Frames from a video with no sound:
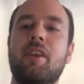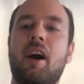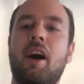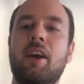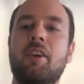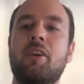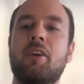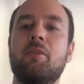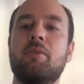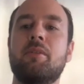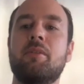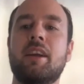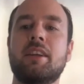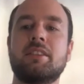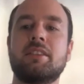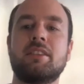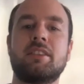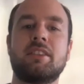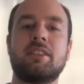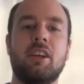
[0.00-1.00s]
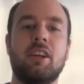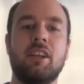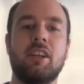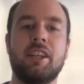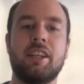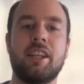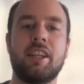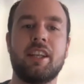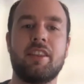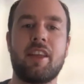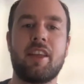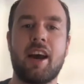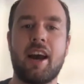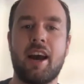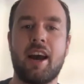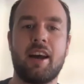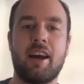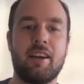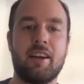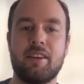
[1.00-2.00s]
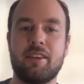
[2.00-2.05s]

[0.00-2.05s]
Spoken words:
I don't necessarily need that